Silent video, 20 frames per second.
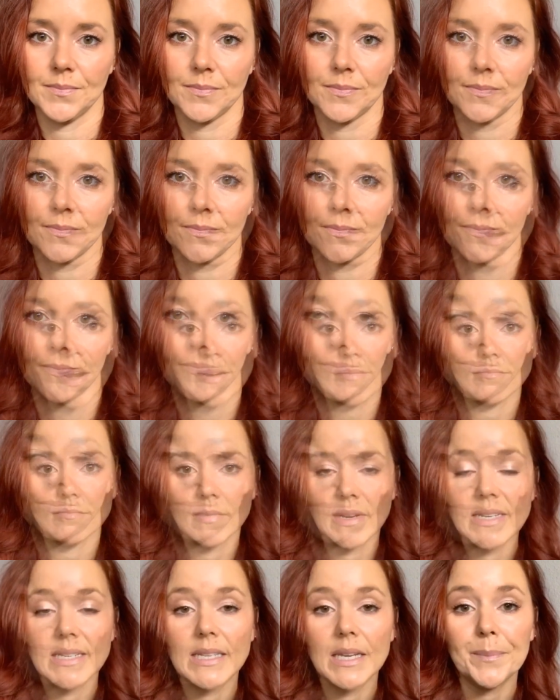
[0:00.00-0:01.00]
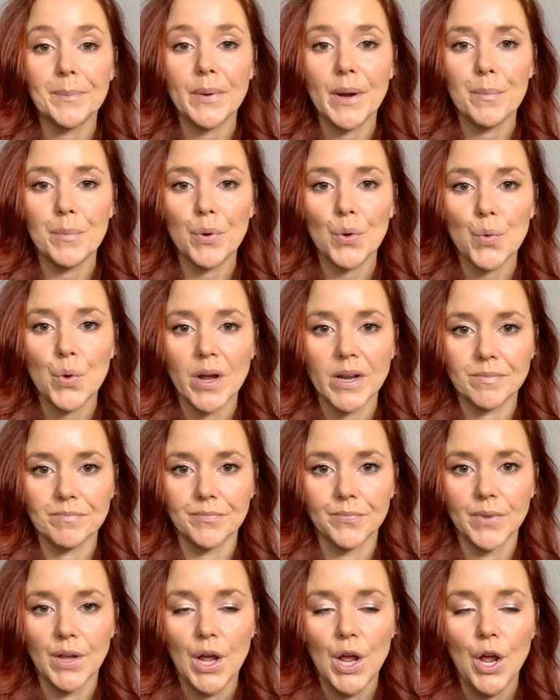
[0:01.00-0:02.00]
All right, tip number one.
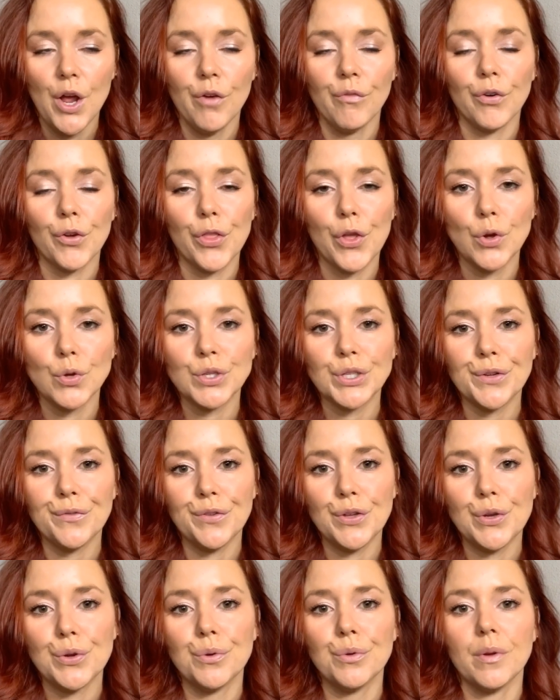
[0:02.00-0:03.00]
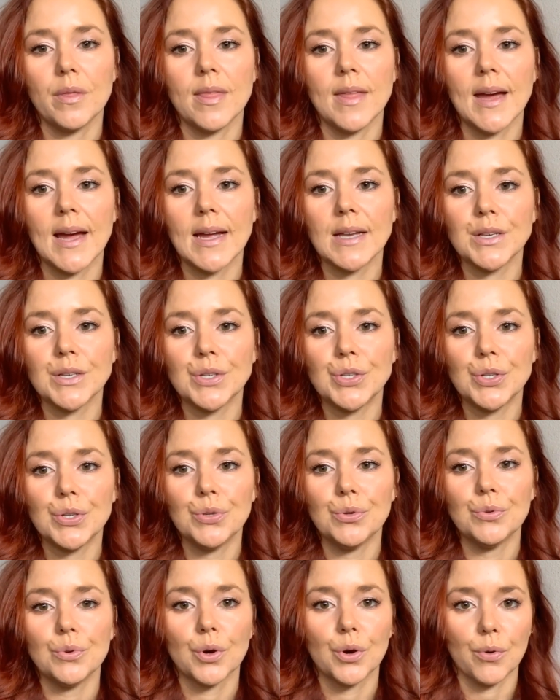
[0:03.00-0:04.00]
For those of you that
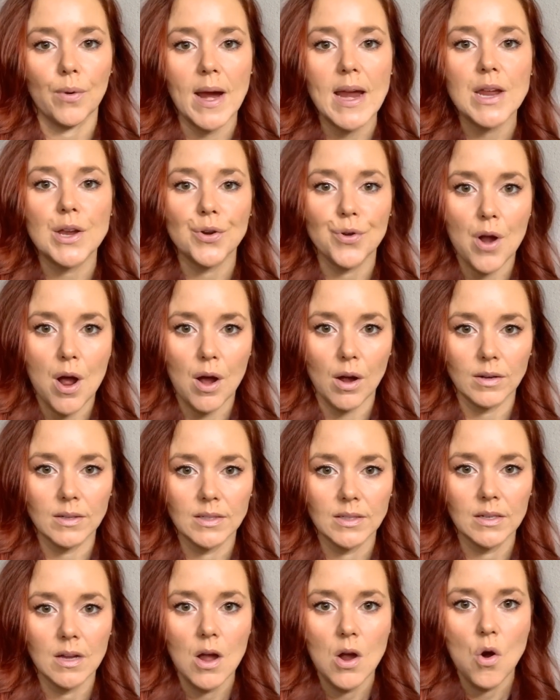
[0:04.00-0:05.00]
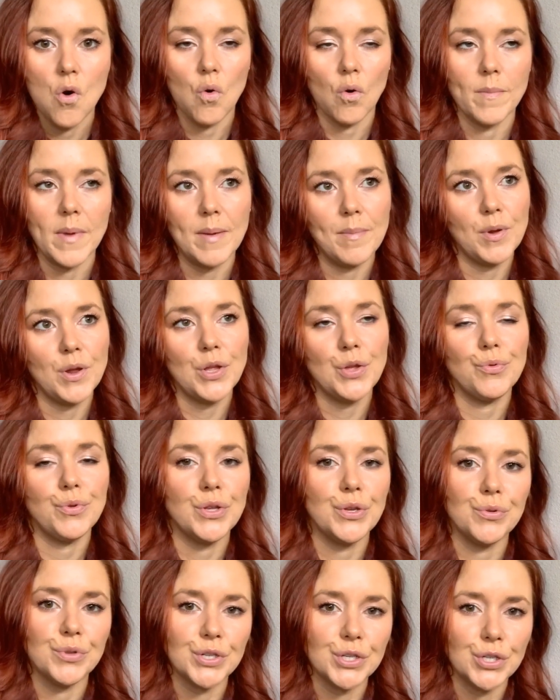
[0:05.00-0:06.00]
do crate your dogs, or maybe you
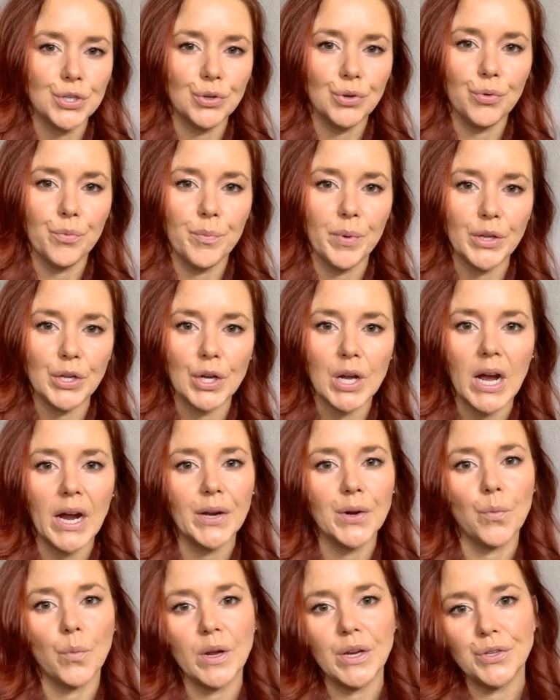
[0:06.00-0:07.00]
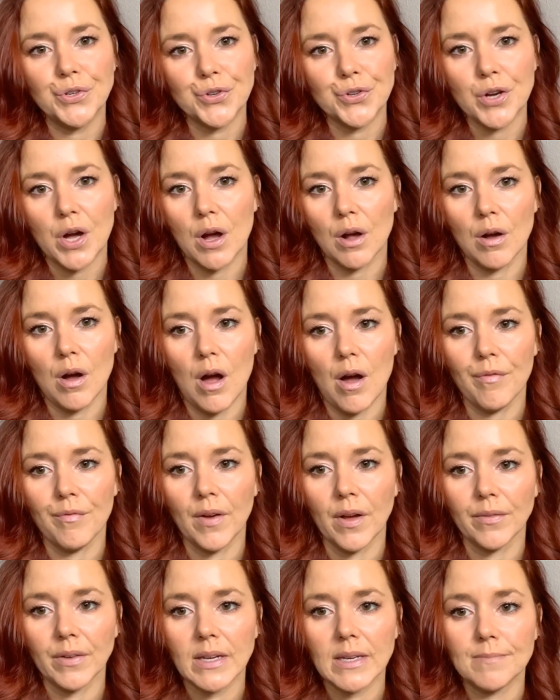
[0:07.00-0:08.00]
used to, but you kind of weaned your dog off
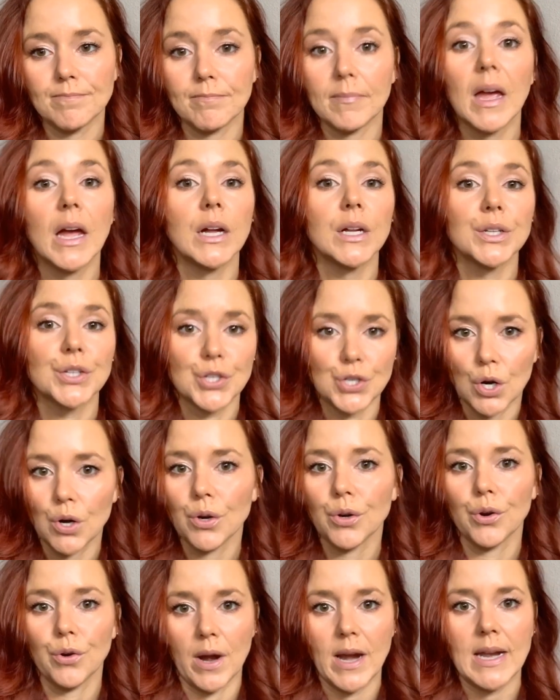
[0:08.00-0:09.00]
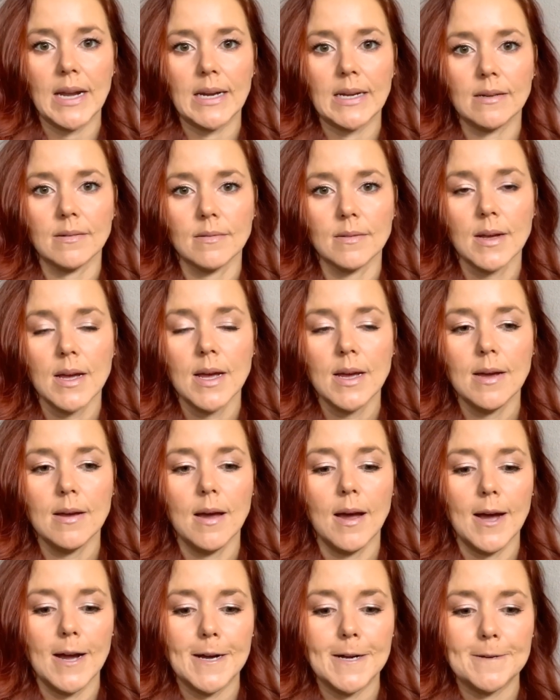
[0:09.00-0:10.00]
of it, start crating.
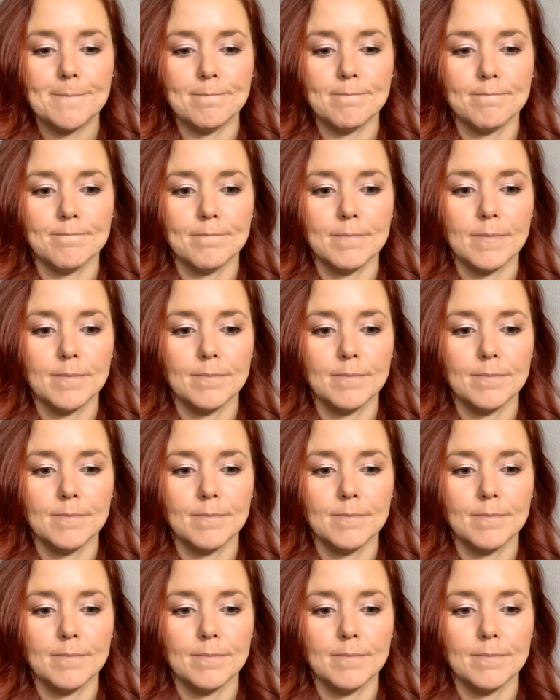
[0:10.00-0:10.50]
Um,